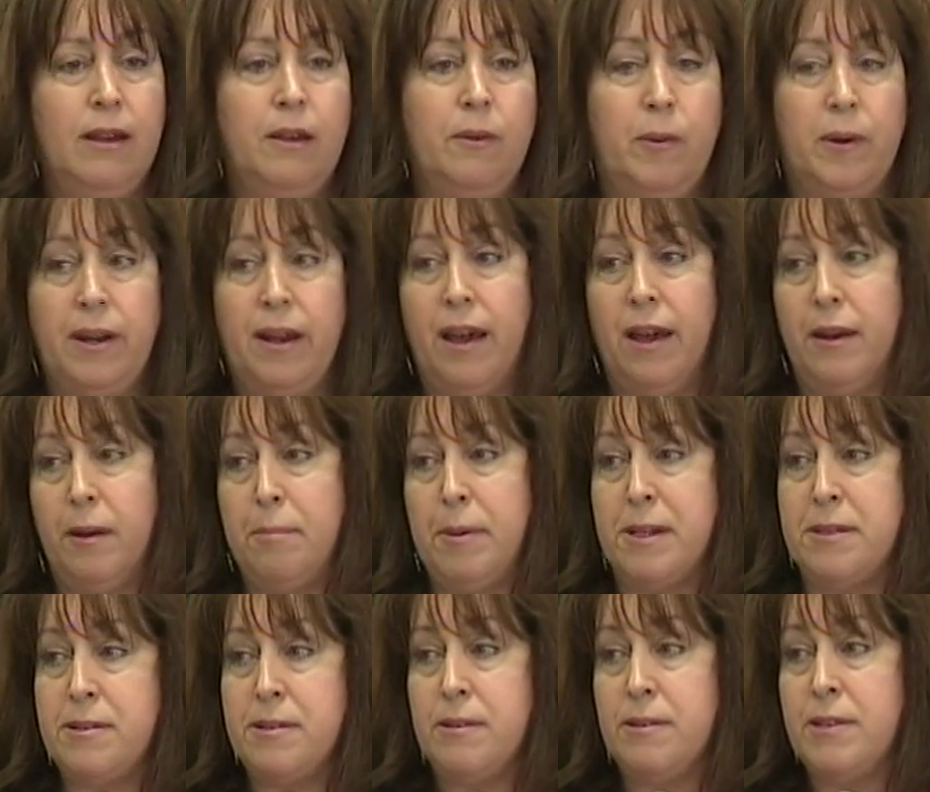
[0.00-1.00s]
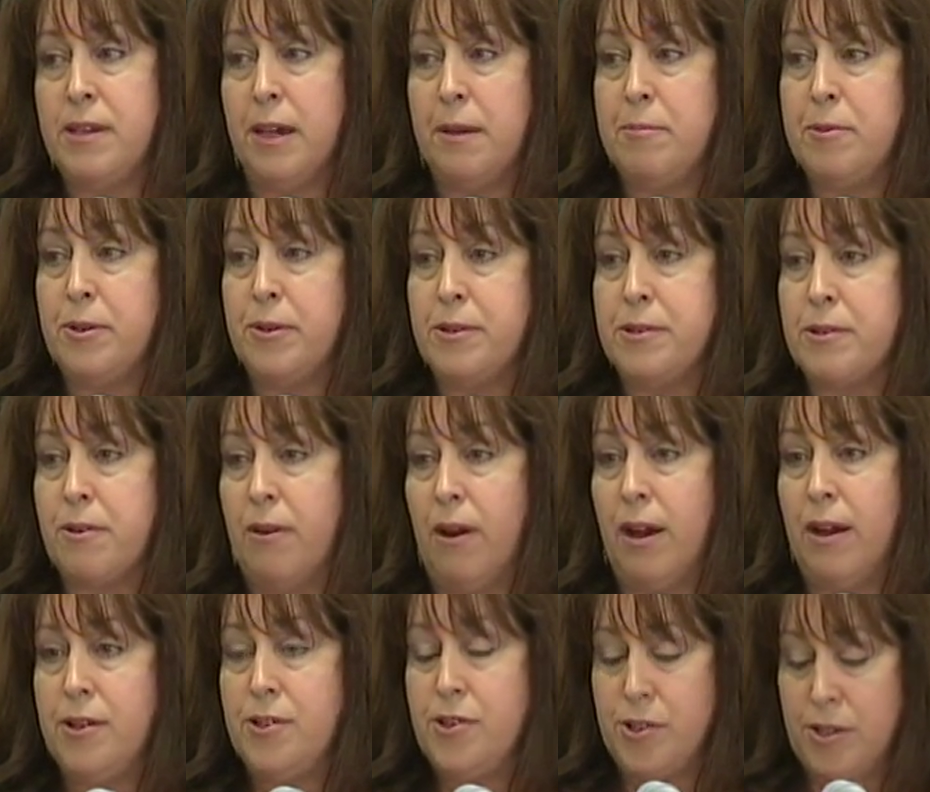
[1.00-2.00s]
One had a pistol taped to his
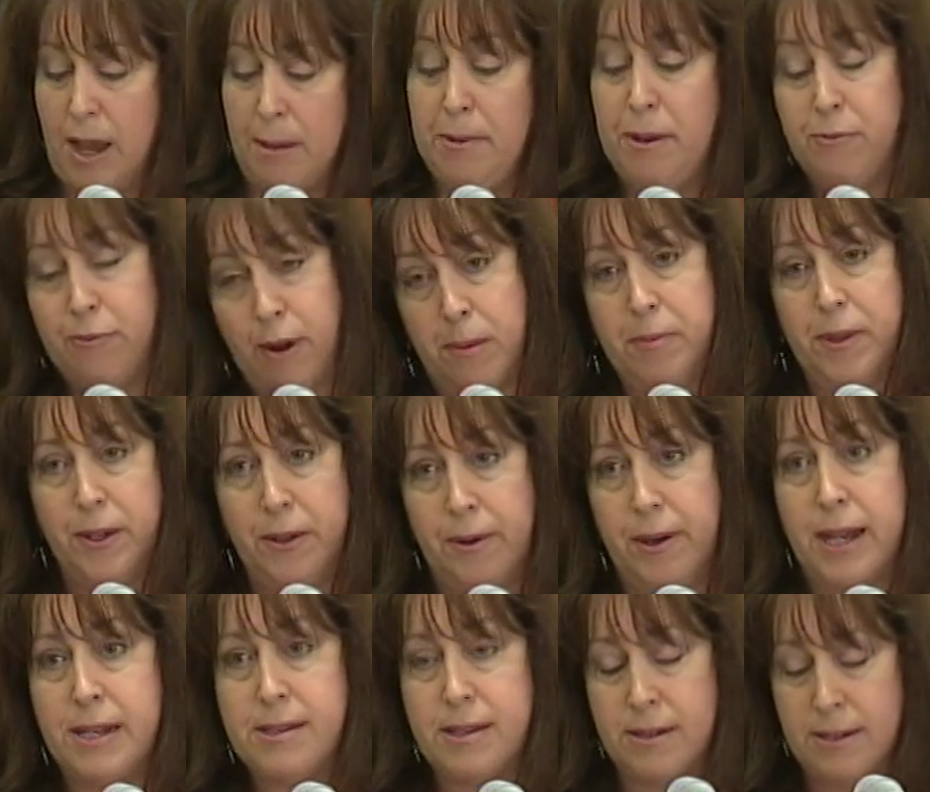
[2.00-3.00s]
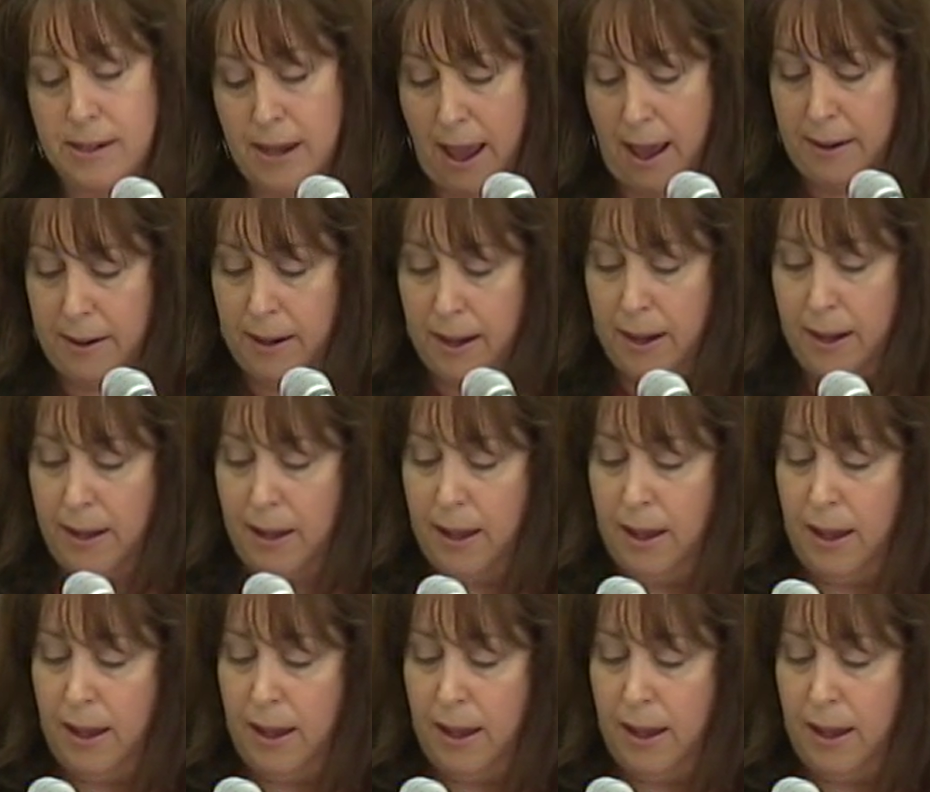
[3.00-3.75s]
crotch. From the U.S. into Canada.